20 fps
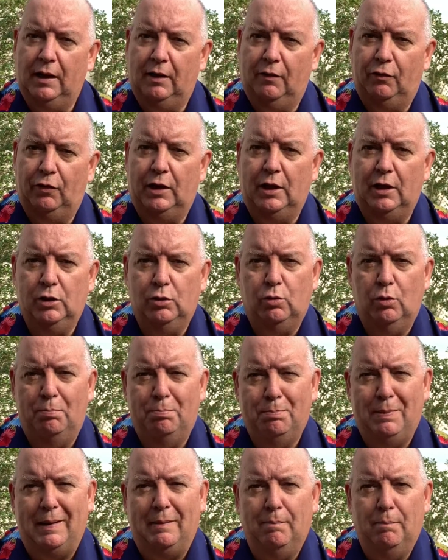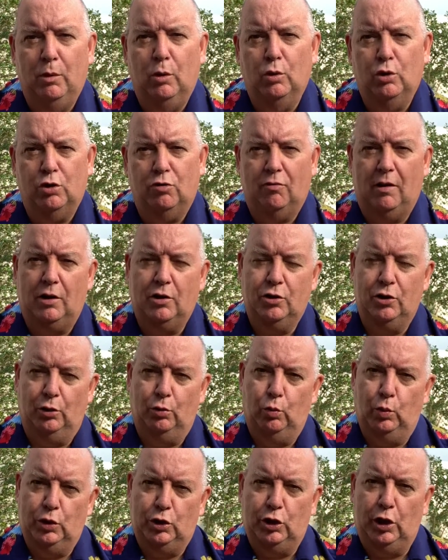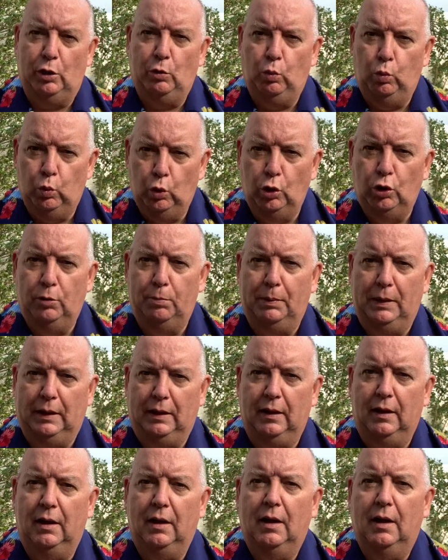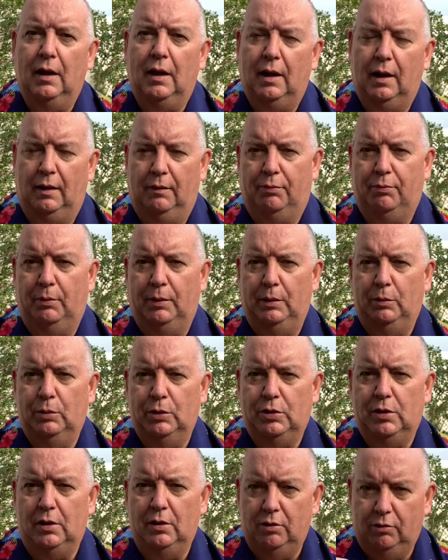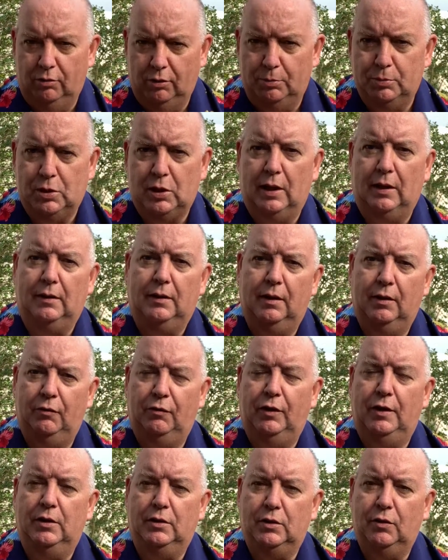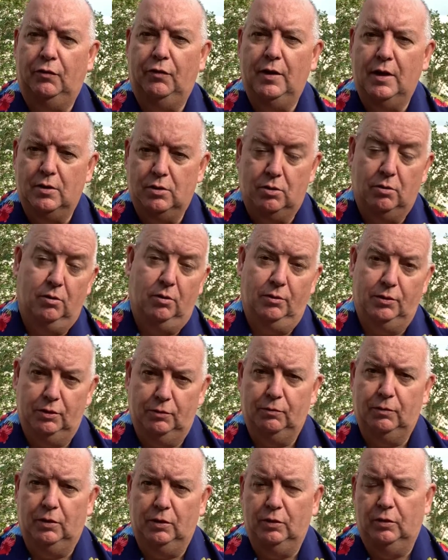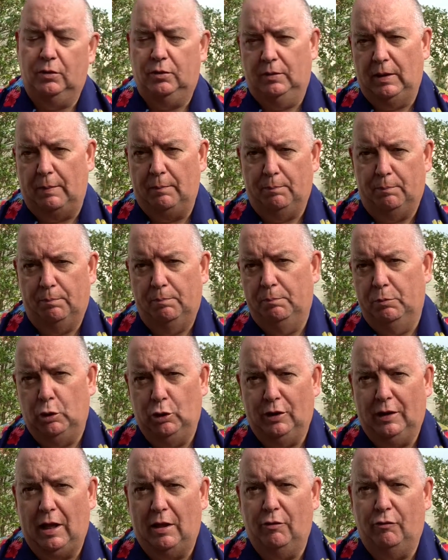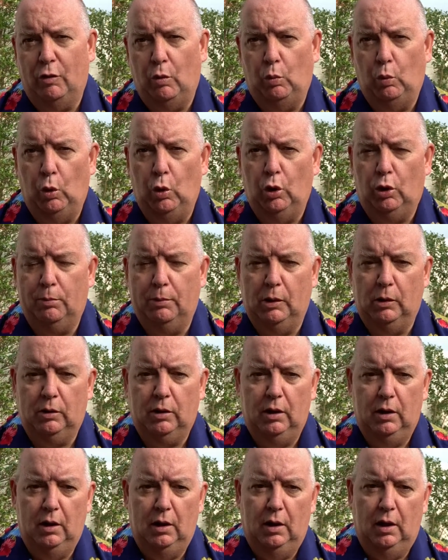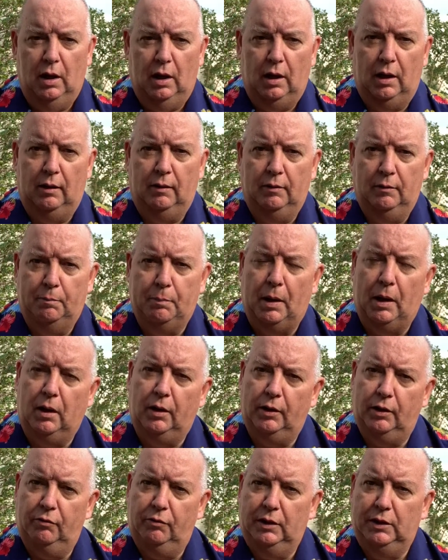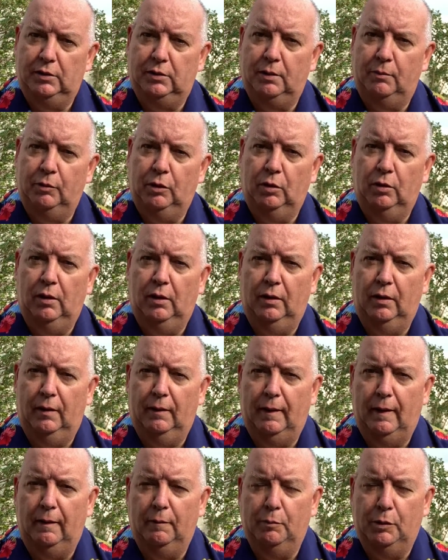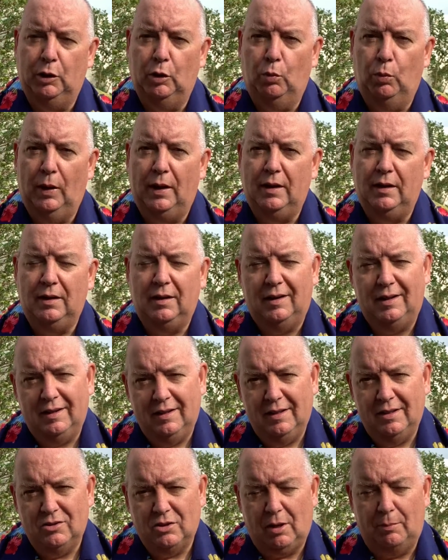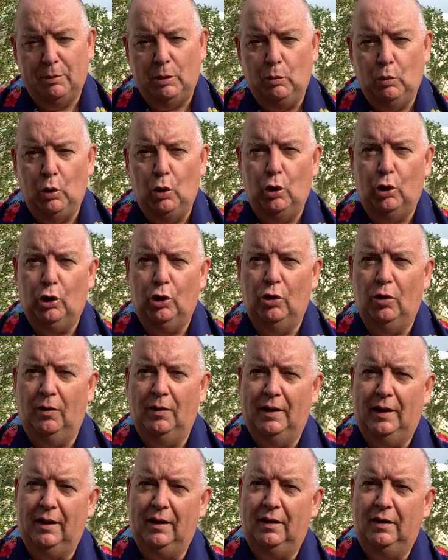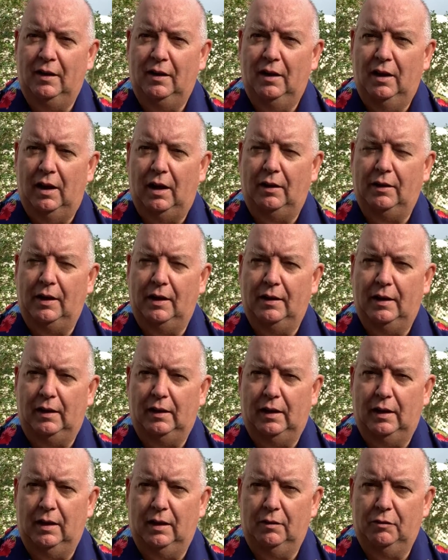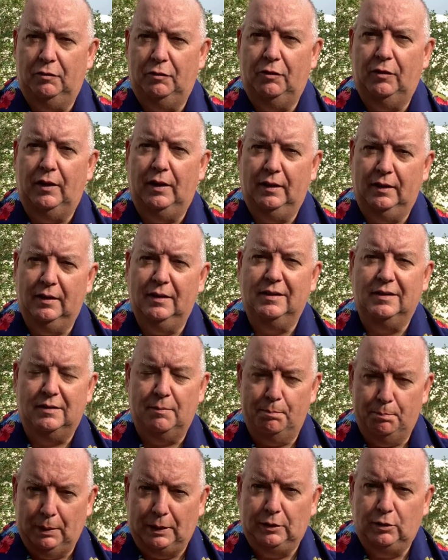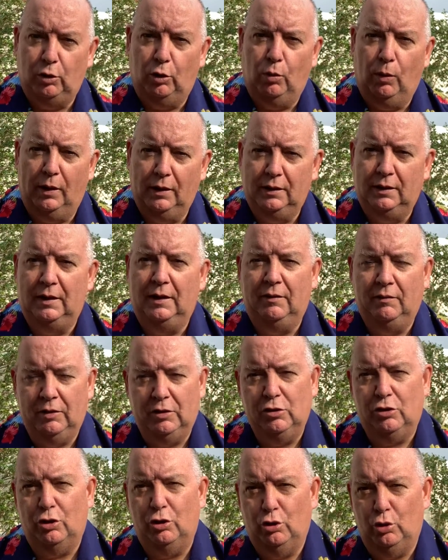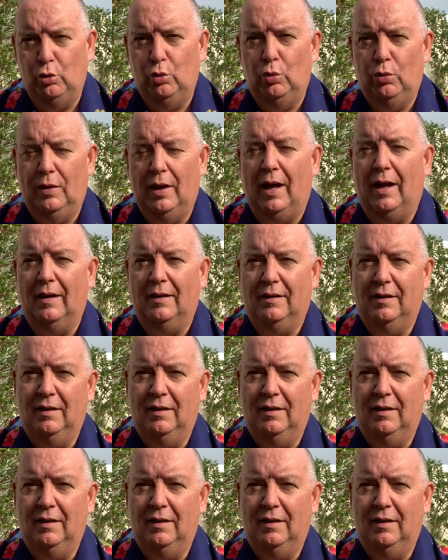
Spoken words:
if things were a bit more structured, which they would be if we was in a group setting and face to face. So I'm putting together a workbook, and part of the reason I'll be away is I'll be working on that, and then I'll have some peace and quiet in the evenings to do that,